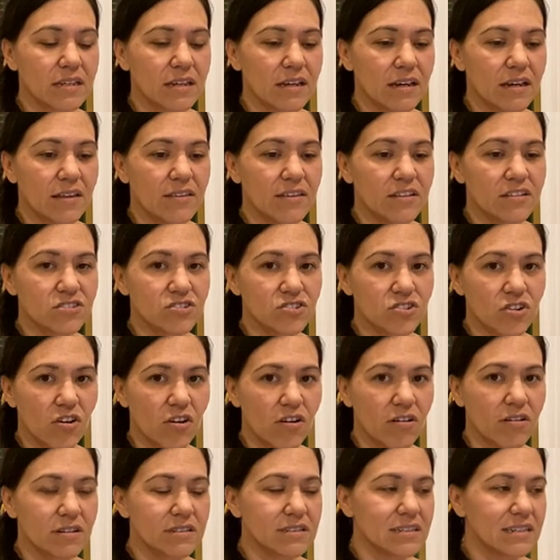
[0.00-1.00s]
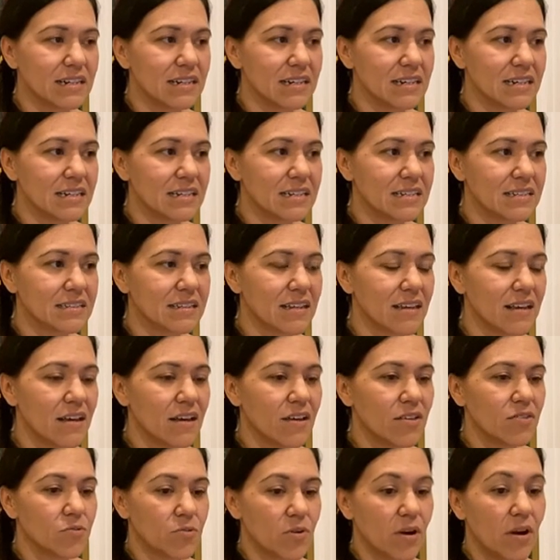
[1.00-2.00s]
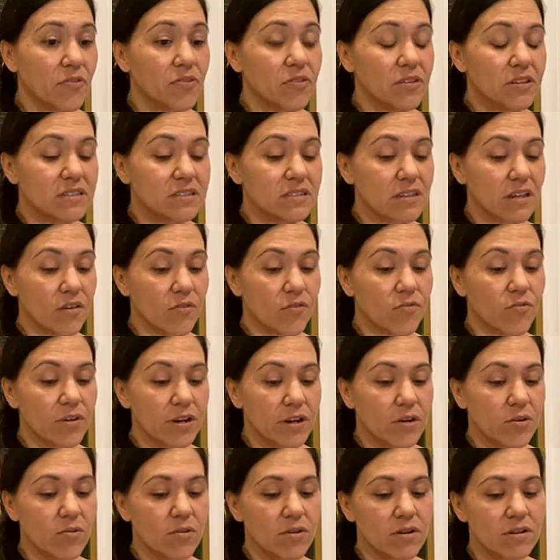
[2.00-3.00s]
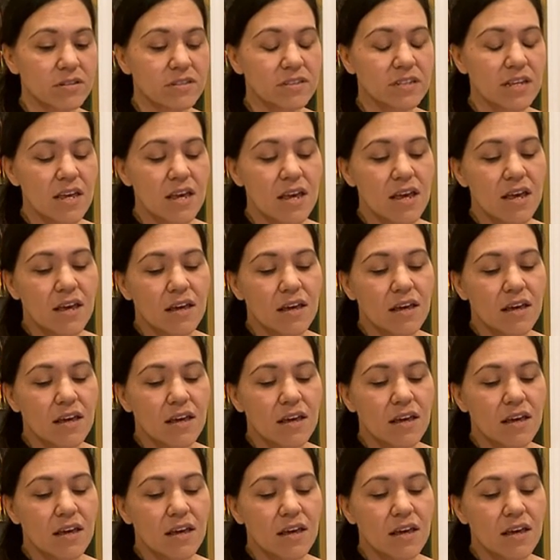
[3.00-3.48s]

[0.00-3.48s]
uh, this talk tonight, throughout this free course.